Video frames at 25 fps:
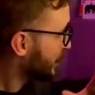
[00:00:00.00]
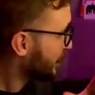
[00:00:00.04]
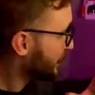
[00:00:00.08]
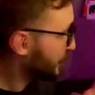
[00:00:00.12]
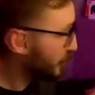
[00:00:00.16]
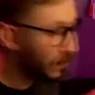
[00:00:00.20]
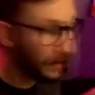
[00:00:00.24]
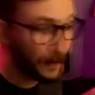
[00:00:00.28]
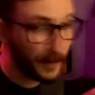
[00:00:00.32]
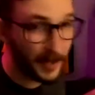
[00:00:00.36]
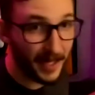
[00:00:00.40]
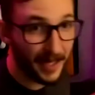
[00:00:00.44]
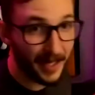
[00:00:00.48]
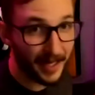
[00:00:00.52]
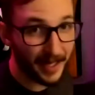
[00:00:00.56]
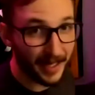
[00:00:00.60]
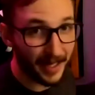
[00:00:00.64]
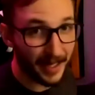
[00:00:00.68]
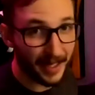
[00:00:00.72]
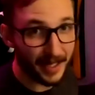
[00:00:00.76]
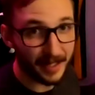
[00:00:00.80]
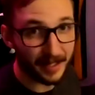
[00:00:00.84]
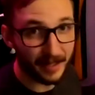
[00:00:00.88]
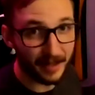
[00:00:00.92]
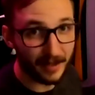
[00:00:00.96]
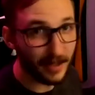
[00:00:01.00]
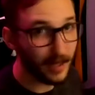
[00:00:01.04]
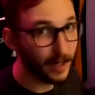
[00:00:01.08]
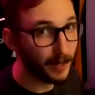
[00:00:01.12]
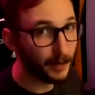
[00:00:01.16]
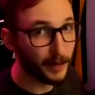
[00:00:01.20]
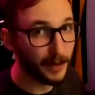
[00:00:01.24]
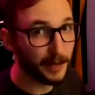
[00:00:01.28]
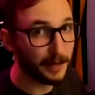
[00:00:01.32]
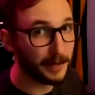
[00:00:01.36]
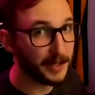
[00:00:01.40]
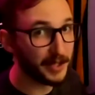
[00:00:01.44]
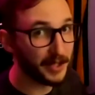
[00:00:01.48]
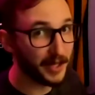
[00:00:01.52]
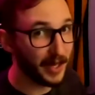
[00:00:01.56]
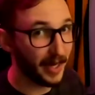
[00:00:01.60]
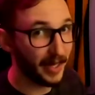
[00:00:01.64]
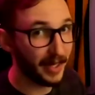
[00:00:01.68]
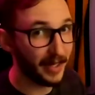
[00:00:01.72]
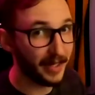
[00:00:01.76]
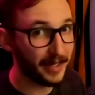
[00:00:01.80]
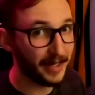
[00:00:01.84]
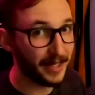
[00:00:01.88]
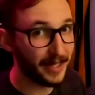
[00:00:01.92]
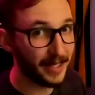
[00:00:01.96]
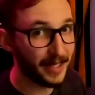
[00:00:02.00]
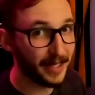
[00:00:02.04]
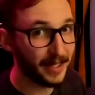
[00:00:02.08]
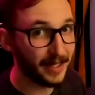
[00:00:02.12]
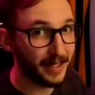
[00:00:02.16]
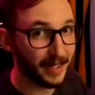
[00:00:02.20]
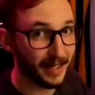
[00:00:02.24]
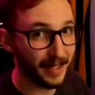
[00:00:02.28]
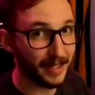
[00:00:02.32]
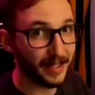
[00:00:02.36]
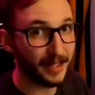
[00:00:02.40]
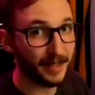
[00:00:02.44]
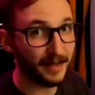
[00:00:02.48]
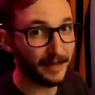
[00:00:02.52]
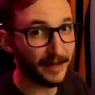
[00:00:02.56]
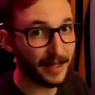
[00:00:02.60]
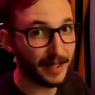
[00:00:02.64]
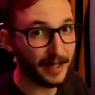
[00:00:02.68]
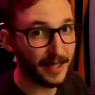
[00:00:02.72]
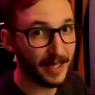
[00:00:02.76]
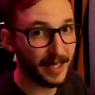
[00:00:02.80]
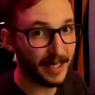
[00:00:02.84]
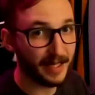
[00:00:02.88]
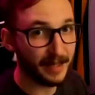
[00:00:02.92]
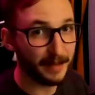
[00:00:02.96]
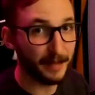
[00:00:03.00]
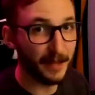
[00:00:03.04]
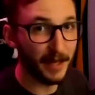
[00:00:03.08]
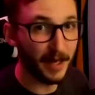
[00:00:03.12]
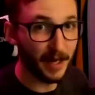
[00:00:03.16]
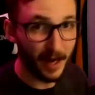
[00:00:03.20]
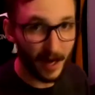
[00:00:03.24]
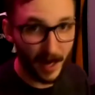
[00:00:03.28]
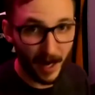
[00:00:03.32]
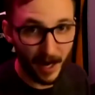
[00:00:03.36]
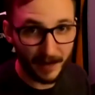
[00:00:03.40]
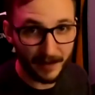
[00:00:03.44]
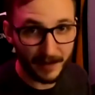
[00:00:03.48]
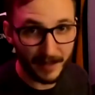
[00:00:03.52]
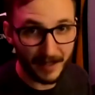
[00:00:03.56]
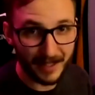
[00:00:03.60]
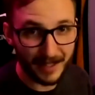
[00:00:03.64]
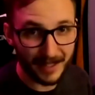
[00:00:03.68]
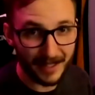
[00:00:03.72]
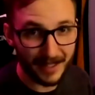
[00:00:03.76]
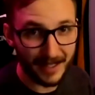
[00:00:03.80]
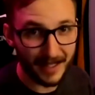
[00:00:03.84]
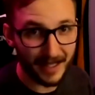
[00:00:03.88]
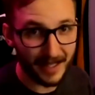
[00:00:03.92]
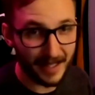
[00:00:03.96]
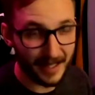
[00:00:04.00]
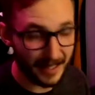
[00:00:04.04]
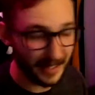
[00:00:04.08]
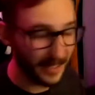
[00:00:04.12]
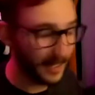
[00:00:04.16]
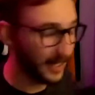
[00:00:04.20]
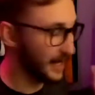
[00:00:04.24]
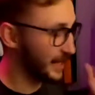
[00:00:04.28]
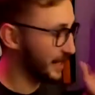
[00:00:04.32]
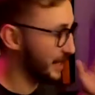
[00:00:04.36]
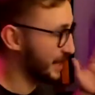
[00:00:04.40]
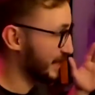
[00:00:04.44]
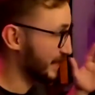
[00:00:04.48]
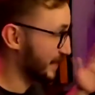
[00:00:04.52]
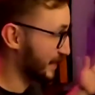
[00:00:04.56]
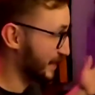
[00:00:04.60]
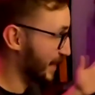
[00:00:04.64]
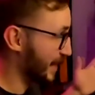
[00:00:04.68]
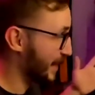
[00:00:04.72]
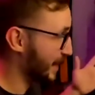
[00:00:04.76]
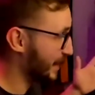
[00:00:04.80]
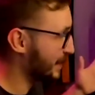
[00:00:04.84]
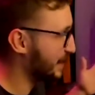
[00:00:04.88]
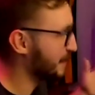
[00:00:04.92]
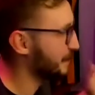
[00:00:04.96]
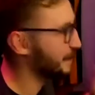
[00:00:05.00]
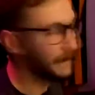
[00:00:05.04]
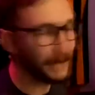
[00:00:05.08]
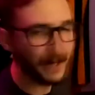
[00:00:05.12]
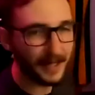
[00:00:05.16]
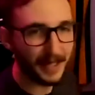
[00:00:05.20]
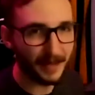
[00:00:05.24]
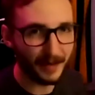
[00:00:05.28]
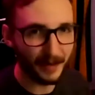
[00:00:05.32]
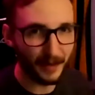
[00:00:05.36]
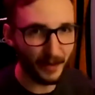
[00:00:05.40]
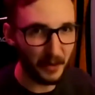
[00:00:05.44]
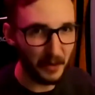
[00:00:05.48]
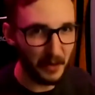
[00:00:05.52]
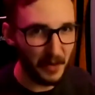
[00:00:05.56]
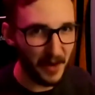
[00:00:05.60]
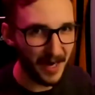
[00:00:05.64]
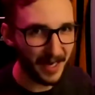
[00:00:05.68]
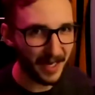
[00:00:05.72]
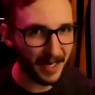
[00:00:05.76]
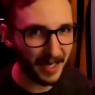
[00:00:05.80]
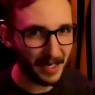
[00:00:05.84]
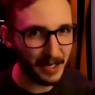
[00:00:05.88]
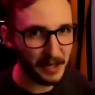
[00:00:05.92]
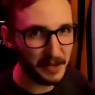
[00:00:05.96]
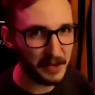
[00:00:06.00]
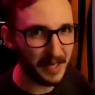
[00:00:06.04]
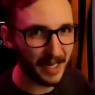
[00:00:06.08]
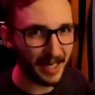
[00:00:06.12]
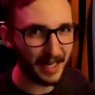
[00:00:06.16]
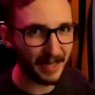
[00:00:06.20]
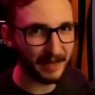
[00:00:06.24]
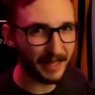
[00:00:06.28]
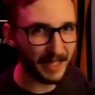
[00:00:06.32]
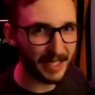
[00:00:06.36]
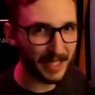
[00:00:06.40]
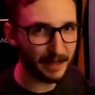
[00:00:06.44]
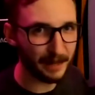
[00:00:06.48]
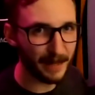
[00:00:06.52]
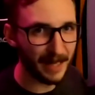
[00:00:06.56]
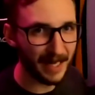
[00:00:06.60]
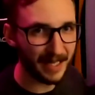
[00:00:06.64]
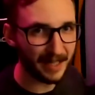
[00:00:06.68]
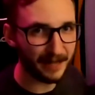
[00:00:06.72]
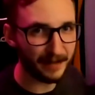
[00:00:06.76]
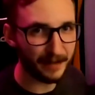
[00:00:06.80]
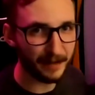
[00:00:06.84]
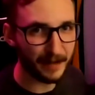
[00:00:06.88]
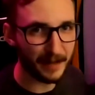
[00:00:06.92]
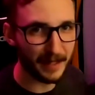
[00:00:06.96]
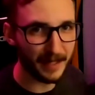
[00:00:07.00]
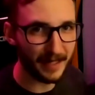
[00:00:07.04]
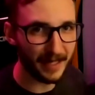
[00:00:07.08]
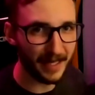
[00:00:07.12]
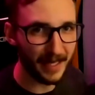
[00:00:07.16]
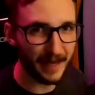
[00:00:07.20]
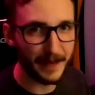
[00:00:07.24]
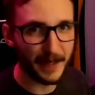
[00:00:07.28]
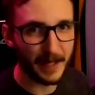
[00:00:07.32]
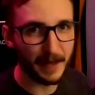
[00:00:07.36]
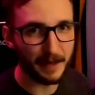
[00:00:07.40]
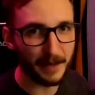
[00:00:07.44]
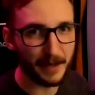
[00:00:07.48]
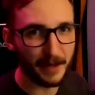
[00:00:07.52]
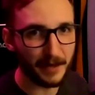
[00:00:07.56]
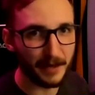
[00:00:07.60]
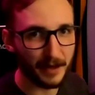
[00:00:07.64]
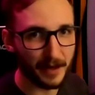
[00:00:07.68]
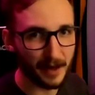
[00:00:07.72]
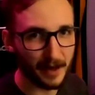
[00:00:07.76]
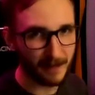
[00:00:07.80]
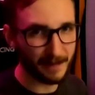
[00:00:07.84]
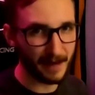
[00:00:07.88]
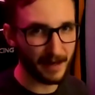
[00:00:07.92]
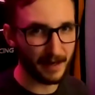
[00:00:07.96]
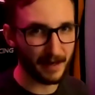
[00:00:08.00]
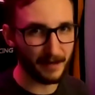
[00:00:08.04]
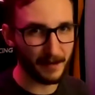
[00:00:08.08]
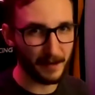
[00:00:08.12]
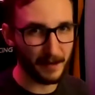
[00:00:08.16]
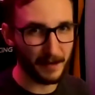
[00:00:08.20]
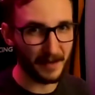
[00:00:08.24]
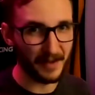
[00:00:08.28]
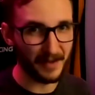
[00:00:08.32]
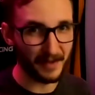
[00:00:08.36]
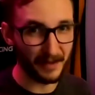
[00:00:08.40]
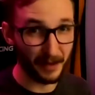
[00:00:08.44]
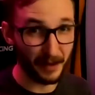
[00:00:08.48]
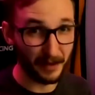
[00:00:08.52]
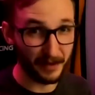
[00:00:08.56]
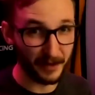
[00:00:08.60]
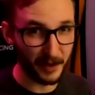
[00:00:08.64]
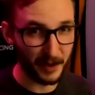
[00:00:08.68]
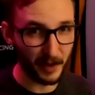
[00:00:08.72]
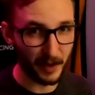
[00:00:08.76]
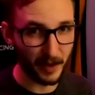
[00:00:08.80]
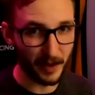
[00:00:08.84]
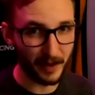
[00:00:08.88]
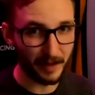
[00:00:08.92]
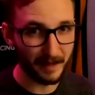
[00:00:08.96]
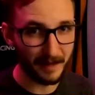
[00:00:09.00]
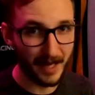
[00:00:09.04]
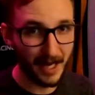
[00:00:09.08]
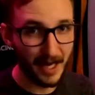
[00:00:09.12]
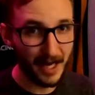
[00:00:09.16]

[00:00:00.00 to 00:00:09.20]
Normally, it's lit up with a bunch of LEDs and stuff like that, but obviously it's not. But what can you kind of expect from a gaming computer I found out from a thrift store?